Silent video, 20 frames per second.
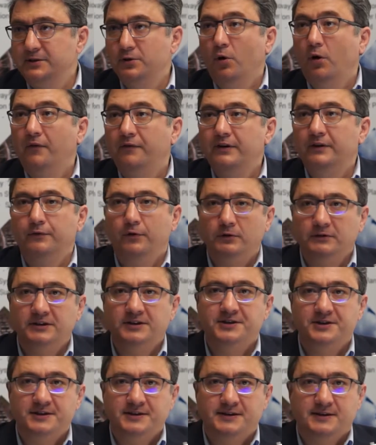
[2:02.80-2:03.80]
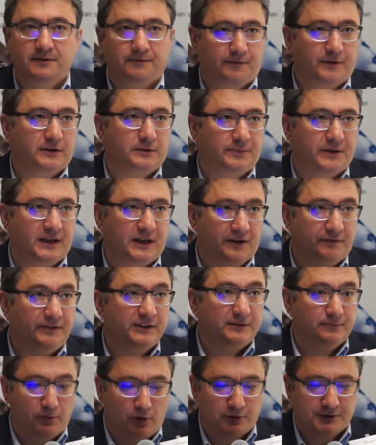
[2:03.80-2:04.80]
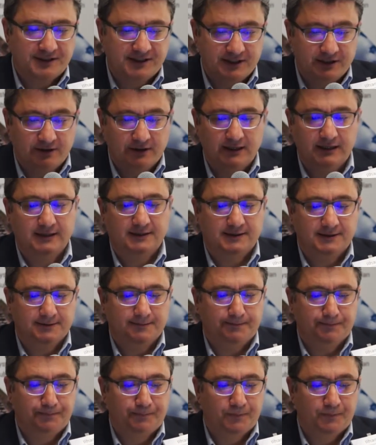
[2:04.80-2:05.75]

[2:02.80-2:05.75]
the over voltages will be even more serious.